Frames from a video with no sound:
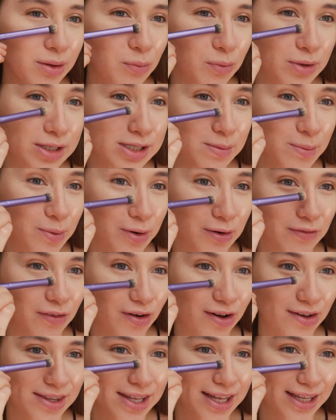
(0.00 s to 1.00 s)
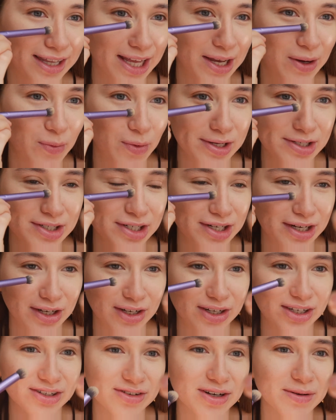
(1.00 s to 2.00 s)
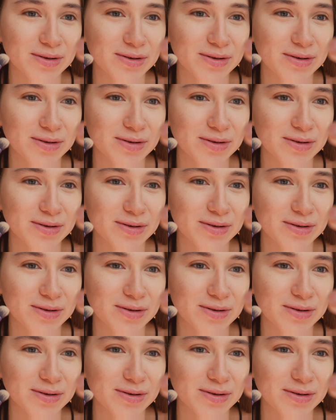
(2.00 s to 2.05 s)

what's more fall than like watching a country